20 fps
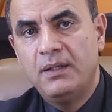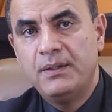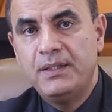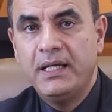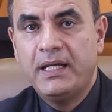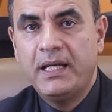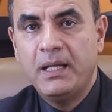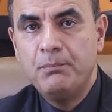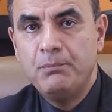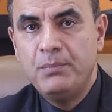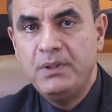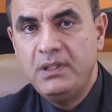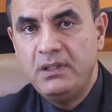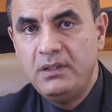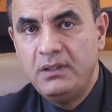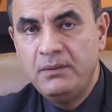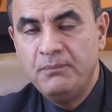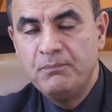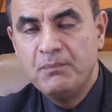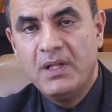They can
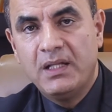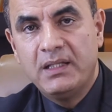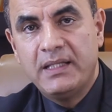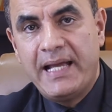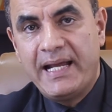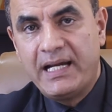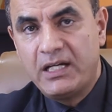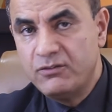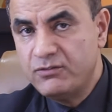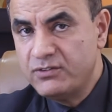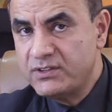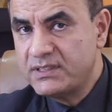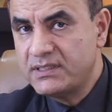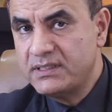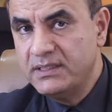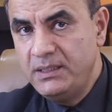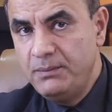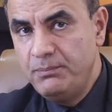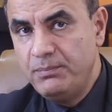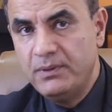be lack of
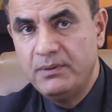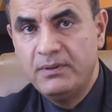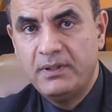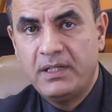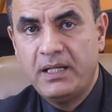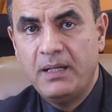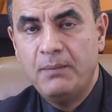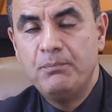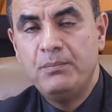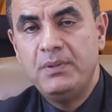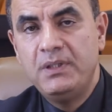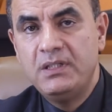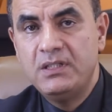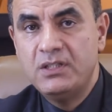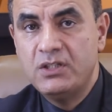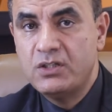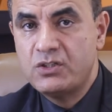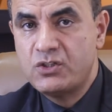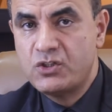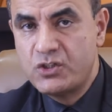sleep, can
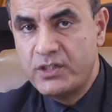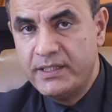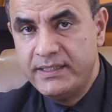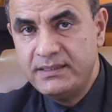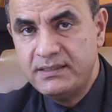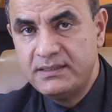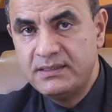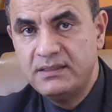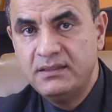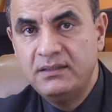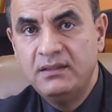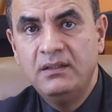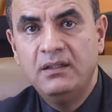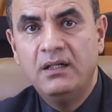be stress,